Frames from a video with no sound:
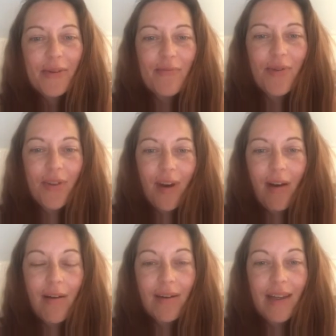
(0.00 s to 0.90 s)

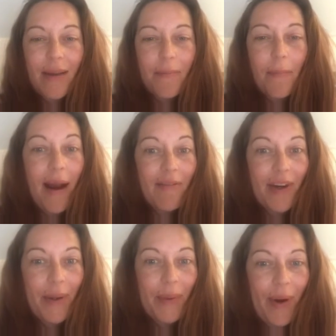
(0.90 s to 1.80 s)
brother in
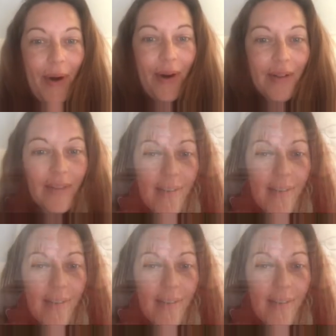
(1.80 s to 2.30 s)
Mario Kart?